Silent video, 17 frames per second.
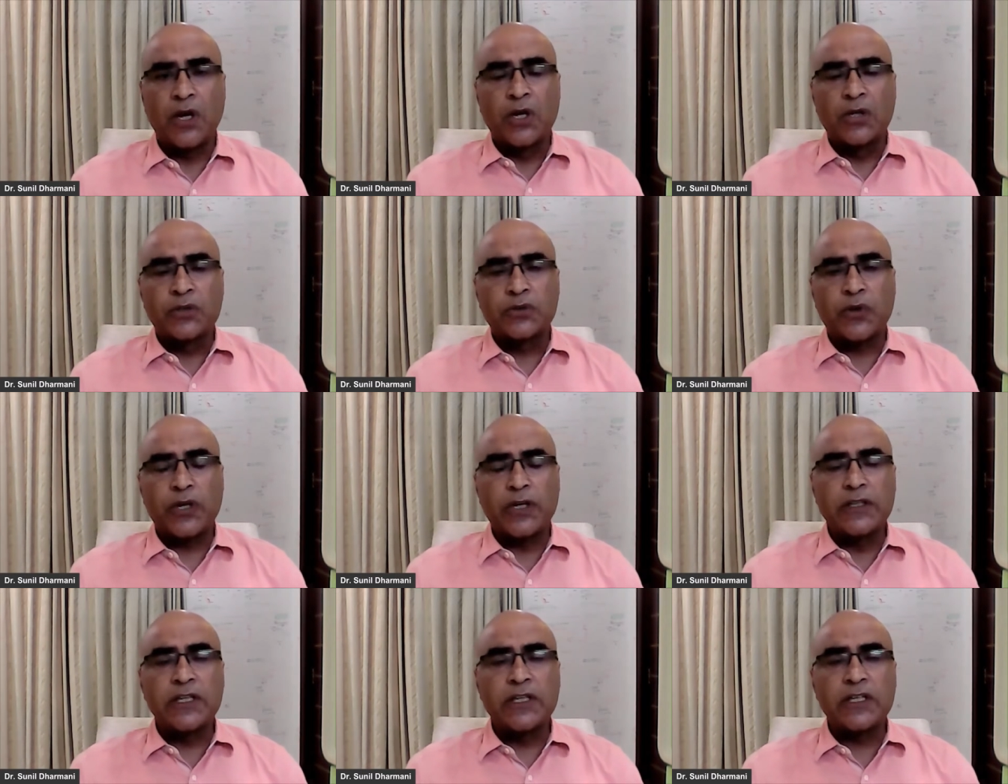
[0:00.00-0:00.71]
So
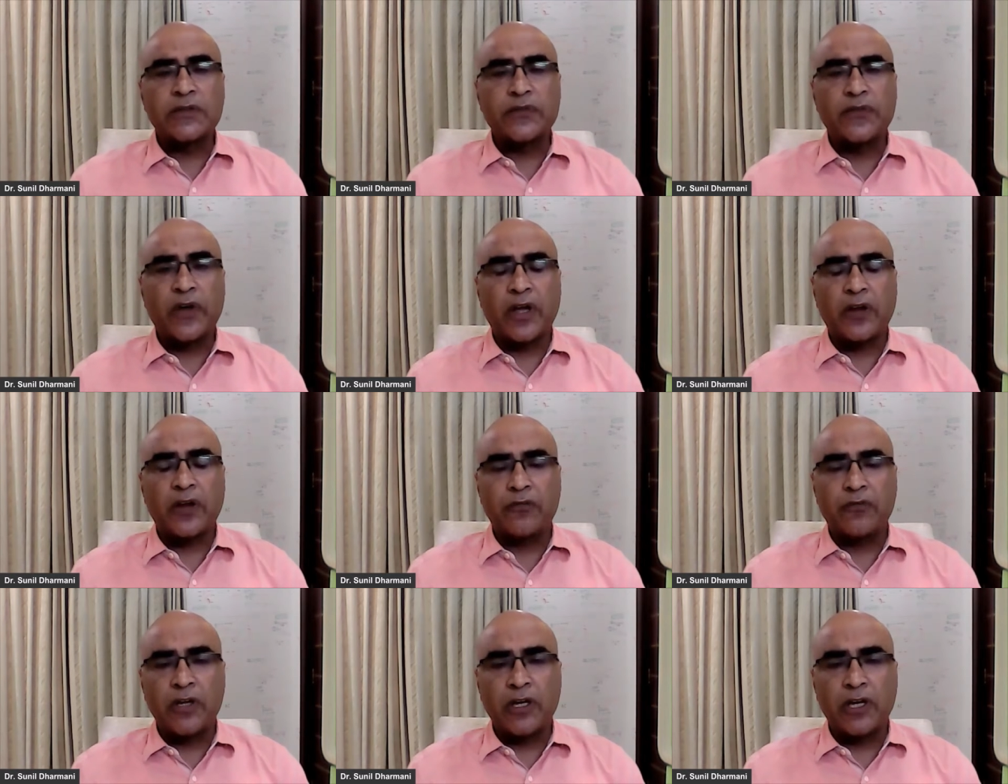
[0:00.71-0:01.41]
in this way
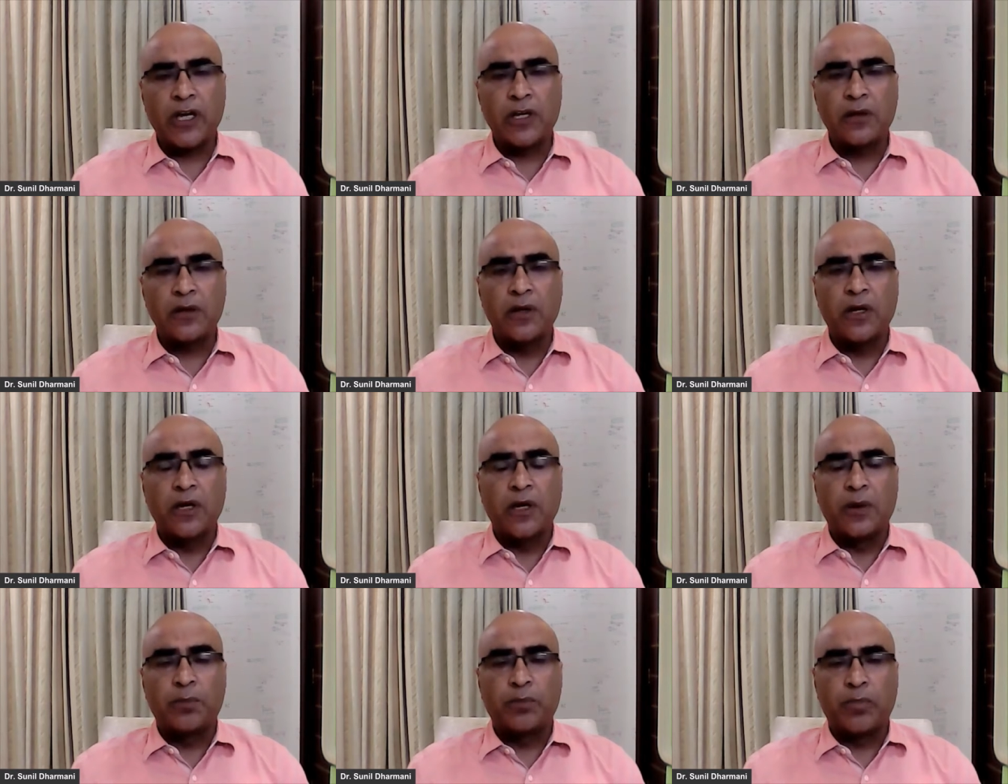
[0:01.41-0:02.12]
we can
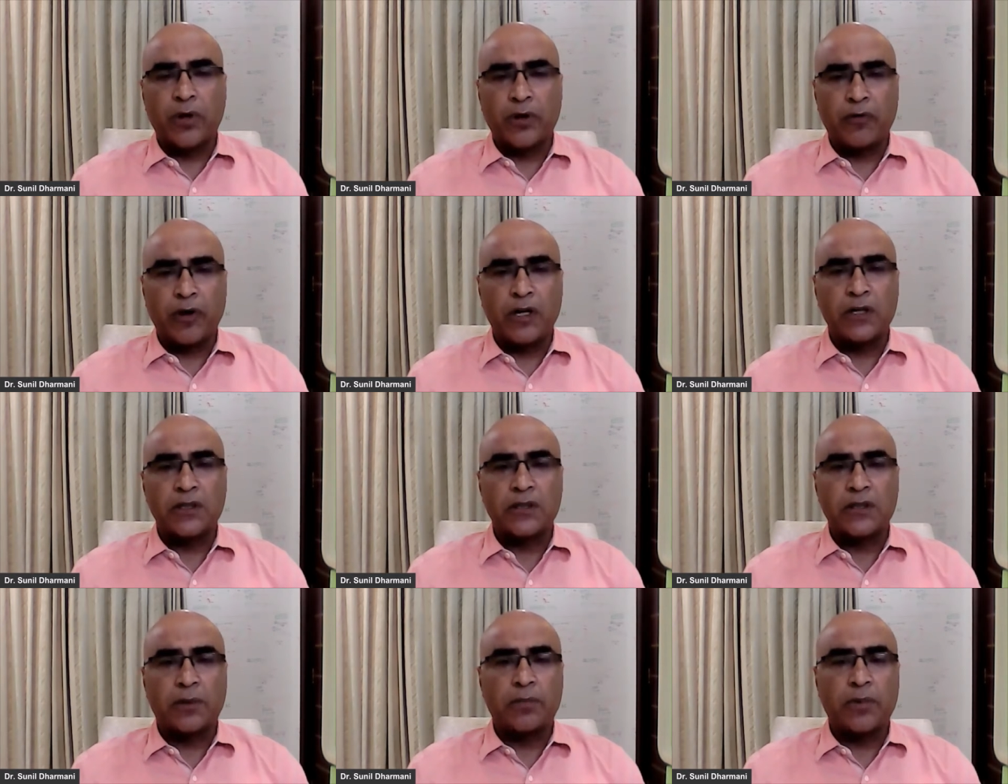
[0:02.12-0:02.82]

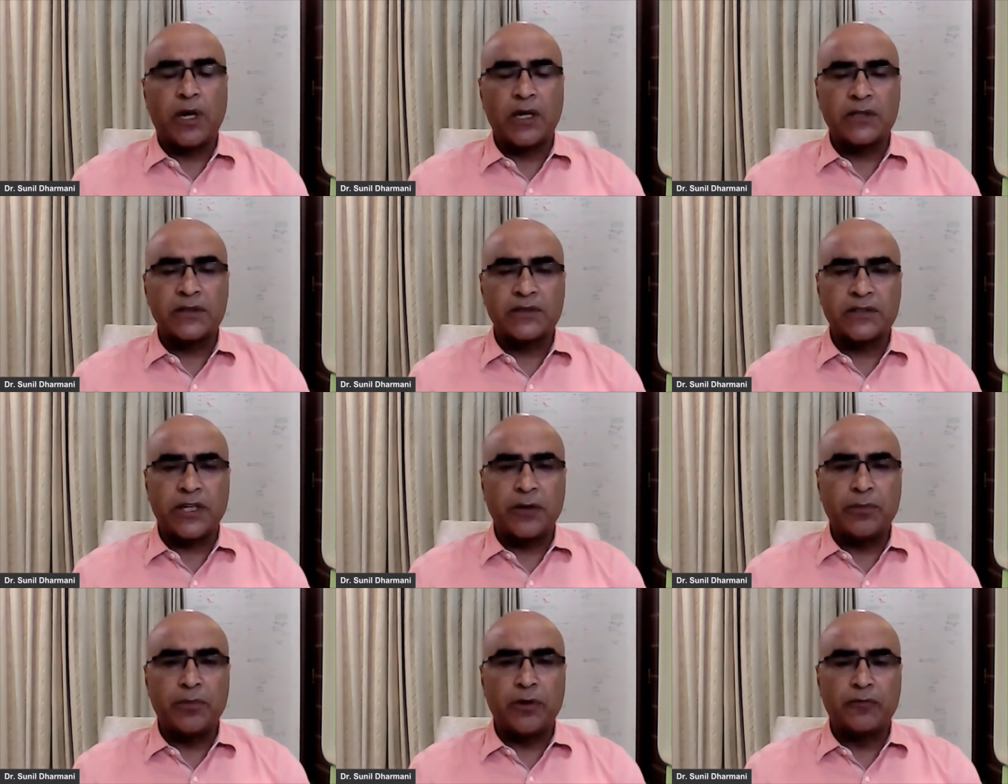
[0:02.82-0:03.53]
prevent the
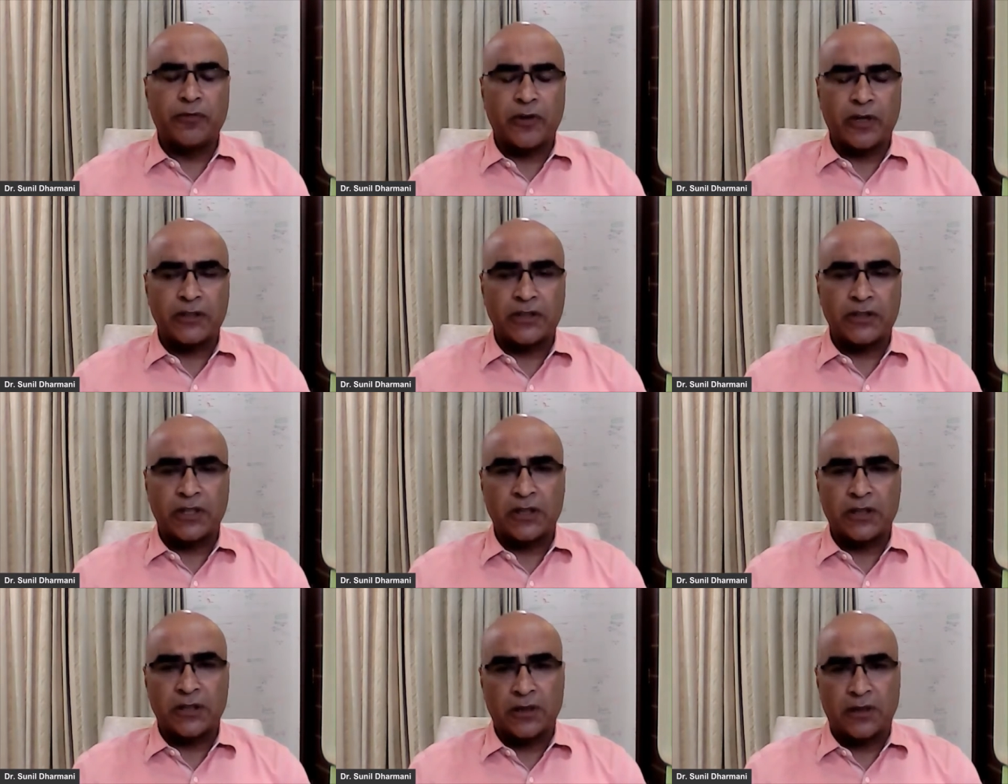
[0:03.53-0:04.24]
bloodstream
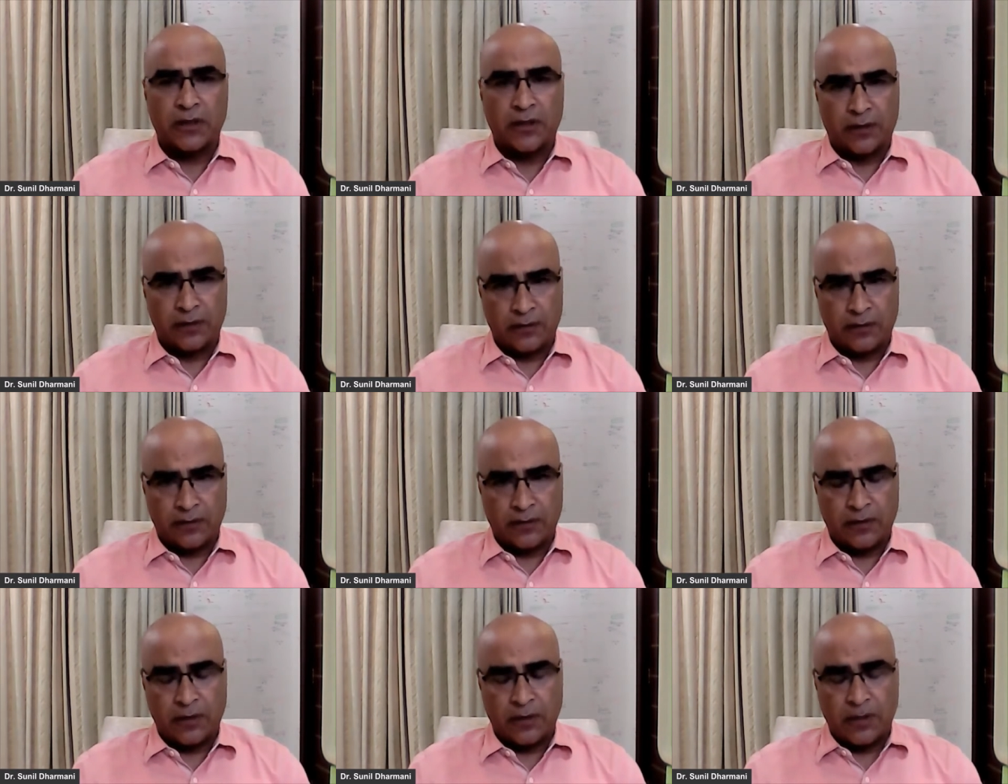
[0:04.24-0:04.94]
infection.
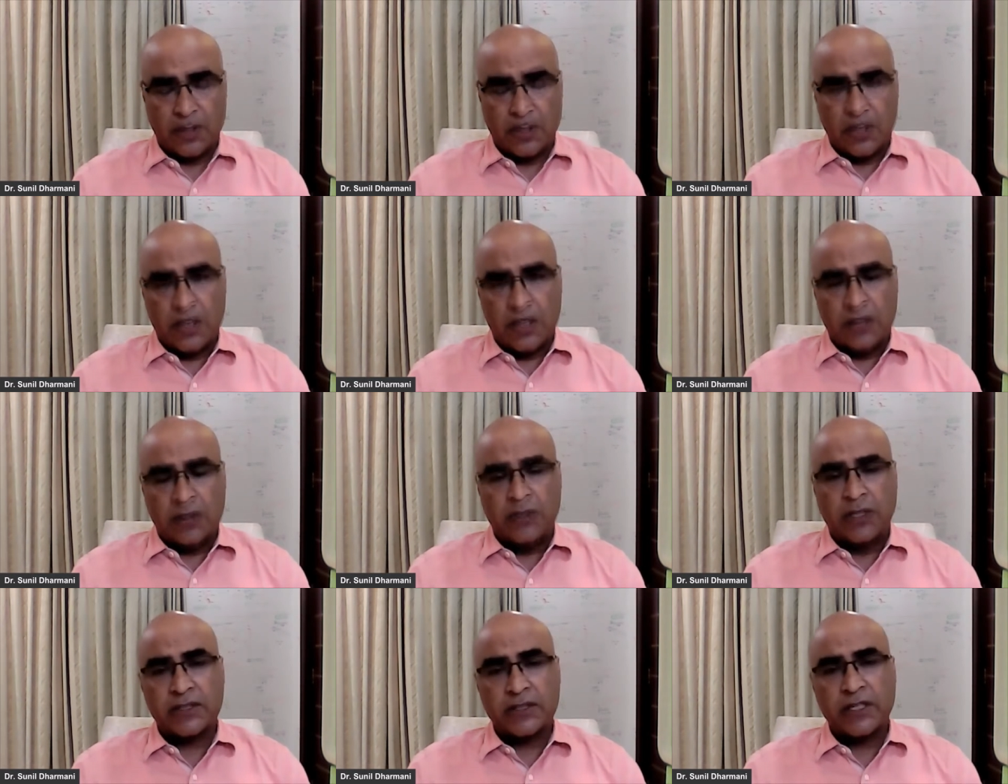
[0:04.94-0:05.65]

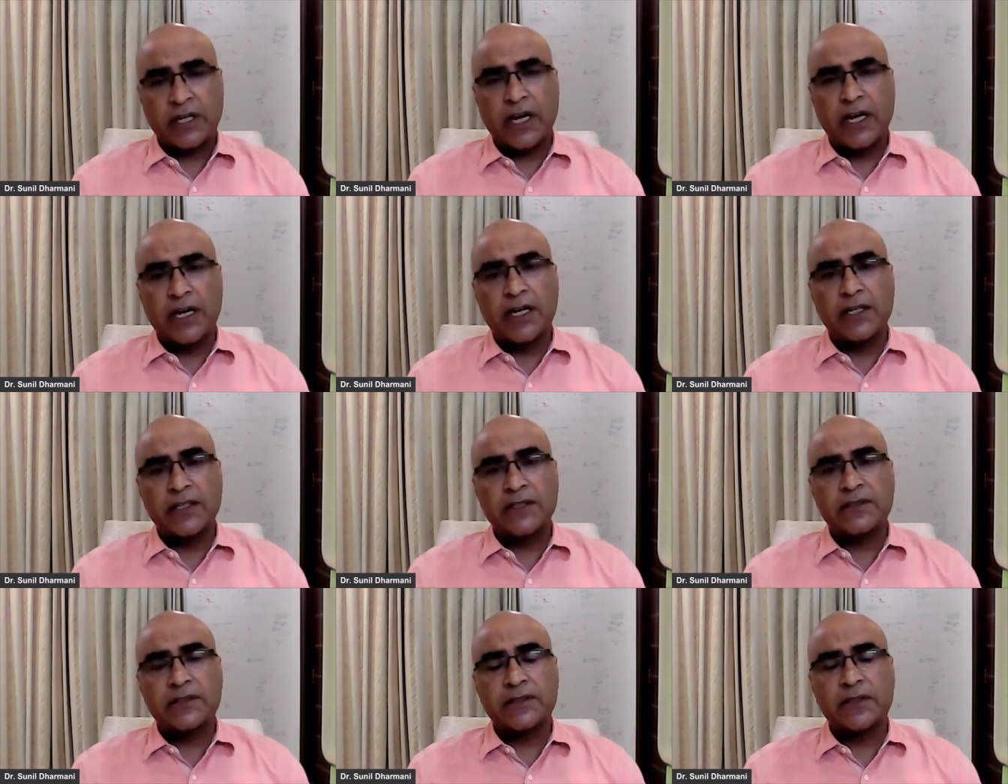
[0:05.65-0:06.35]
The second
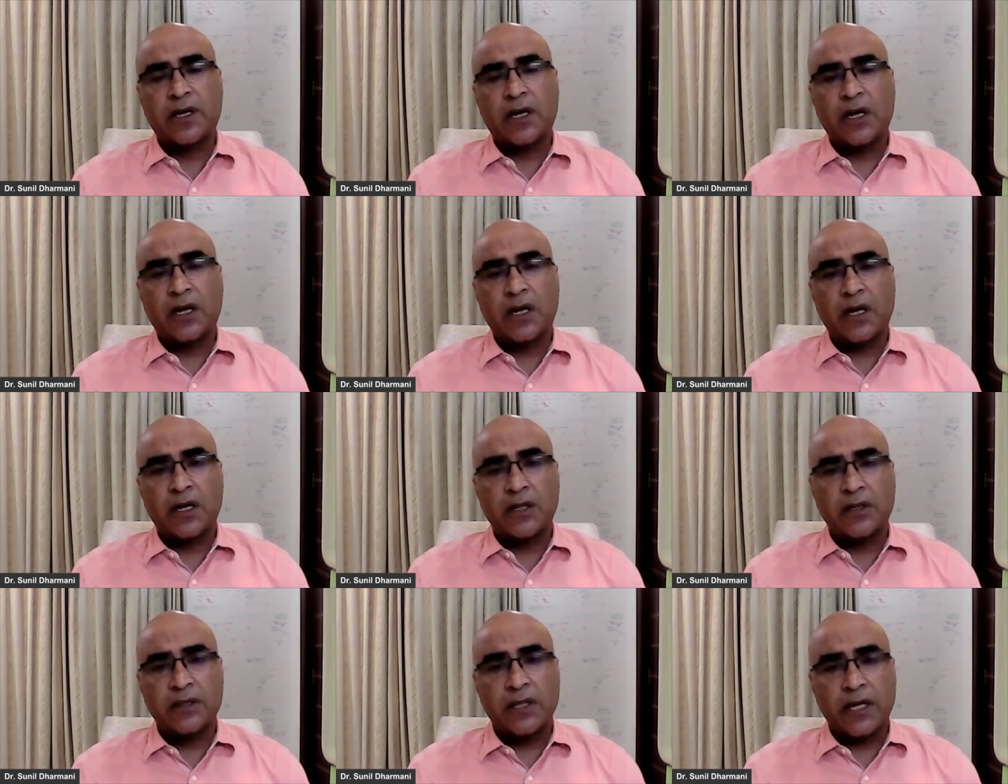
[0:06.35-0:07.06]
is
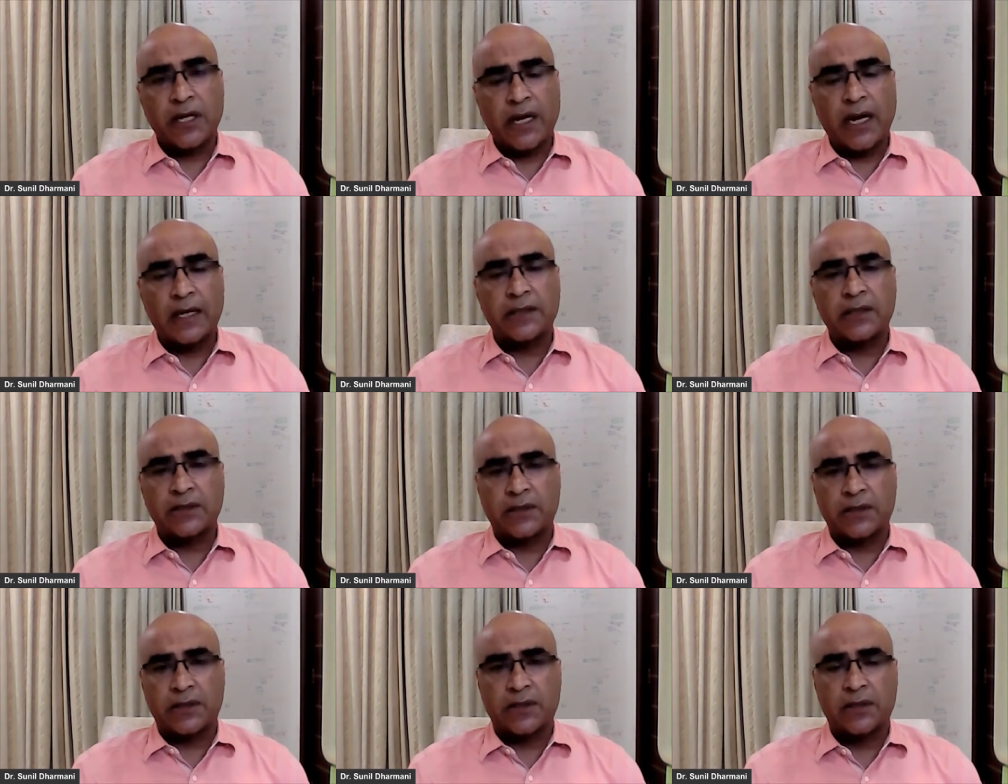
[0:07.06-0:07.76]
the
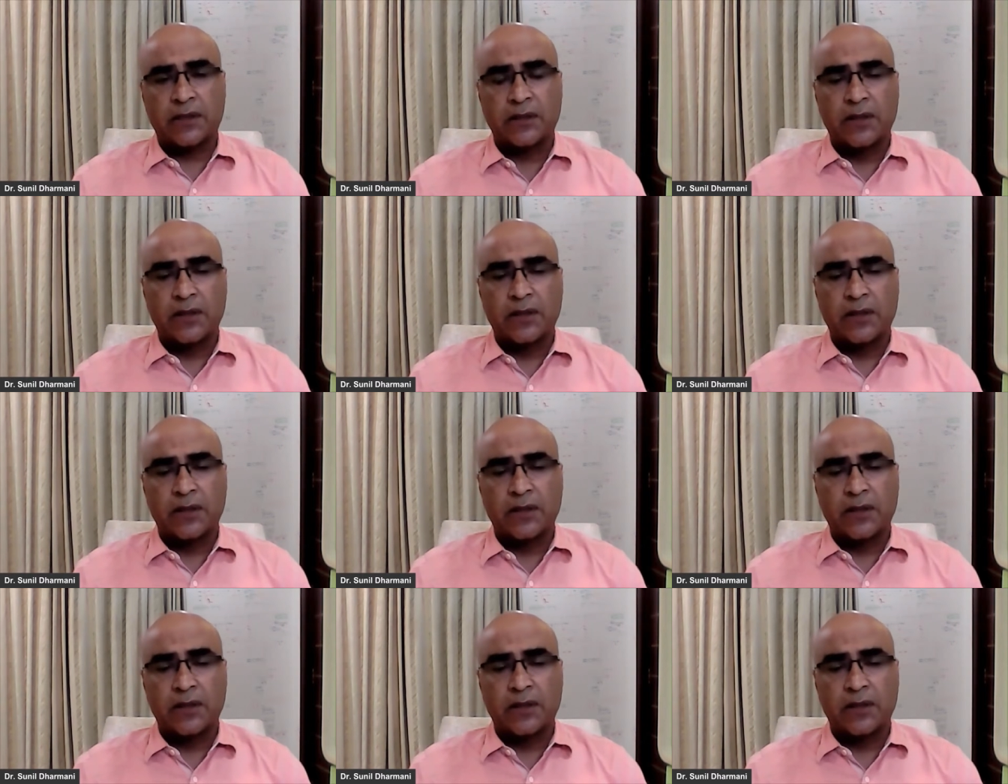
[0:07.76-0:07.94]
catheter.